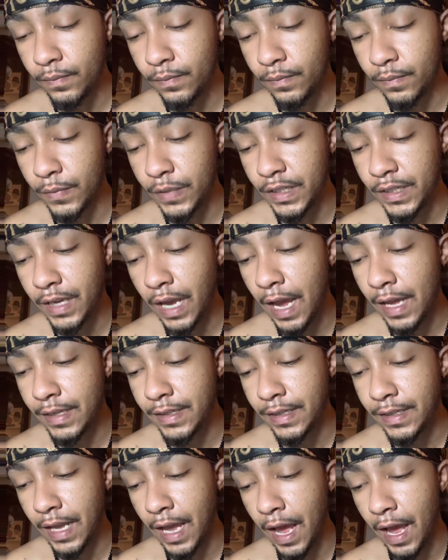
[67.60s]

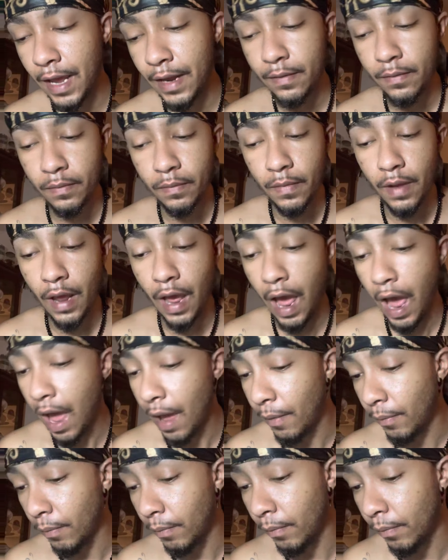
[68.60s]
besides that,
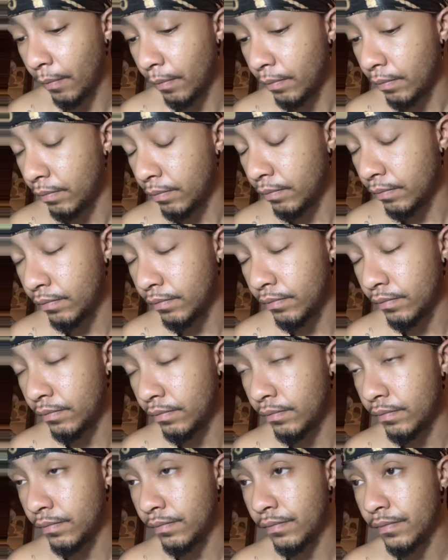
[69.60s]
I'm
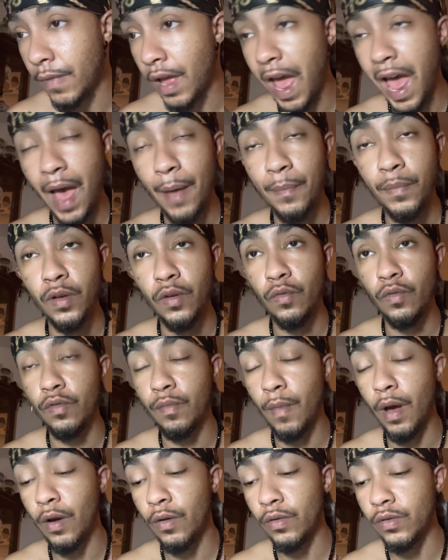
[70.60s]
happy with
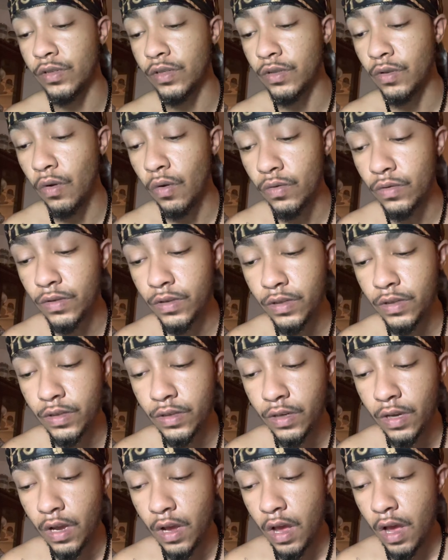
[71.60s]
my
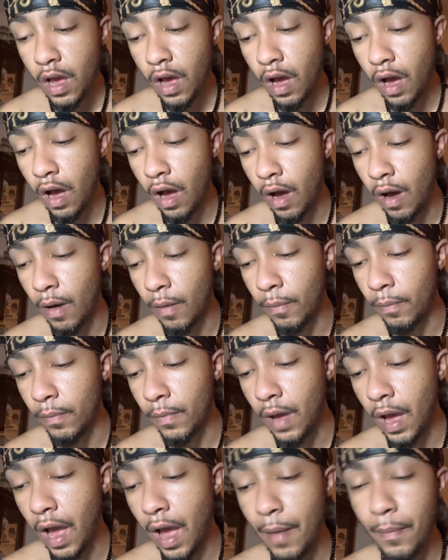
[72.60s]
results.
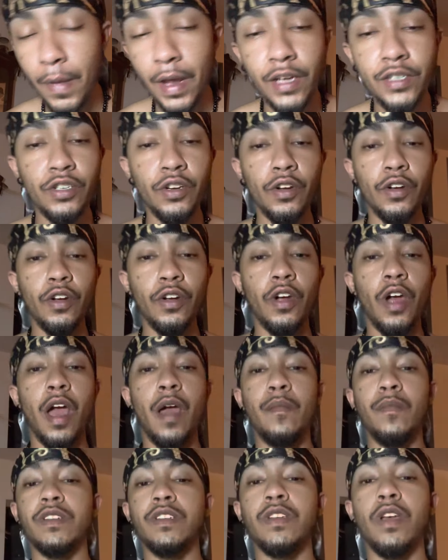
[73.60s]
I make sure I
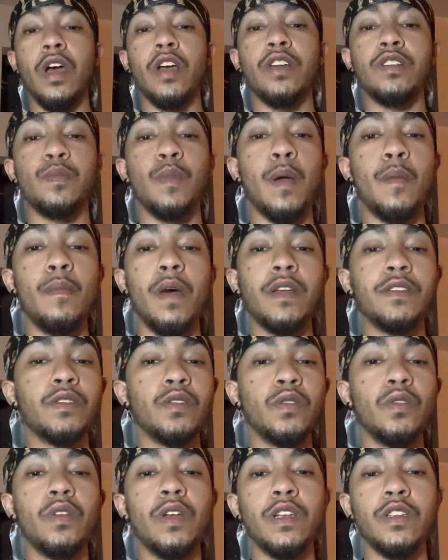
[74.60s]
massage my
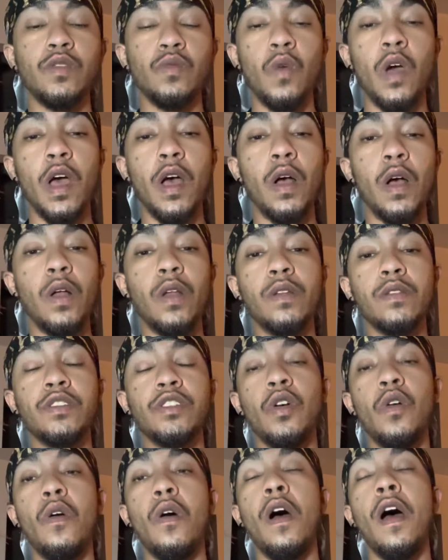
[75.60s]
muscle as well.
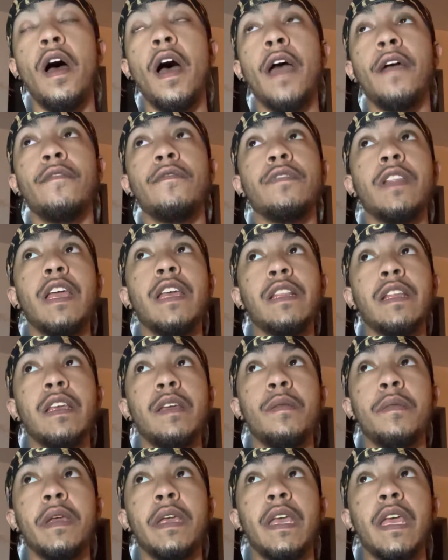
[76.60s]
So I've lately
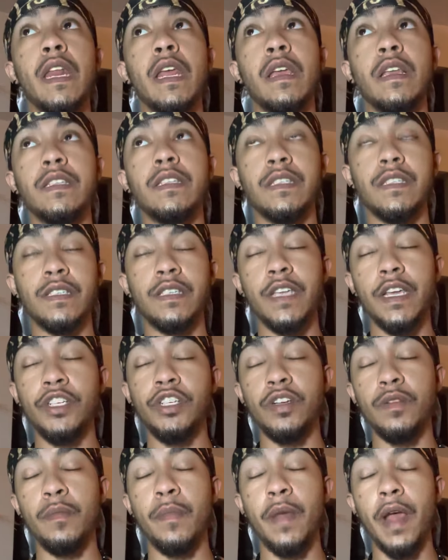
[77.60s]
been getting
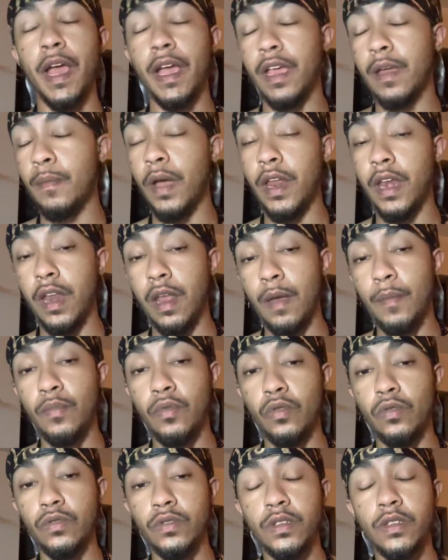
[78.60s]
sensation back in my
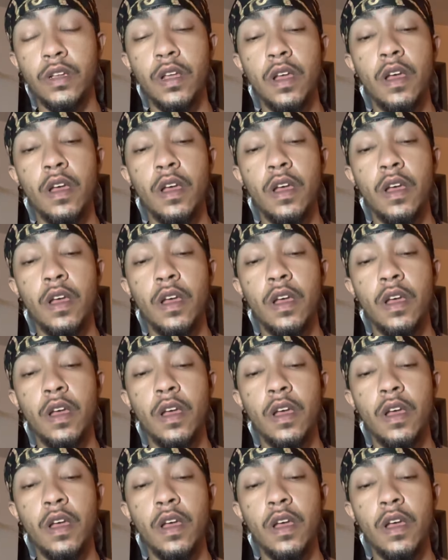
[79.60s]
nipples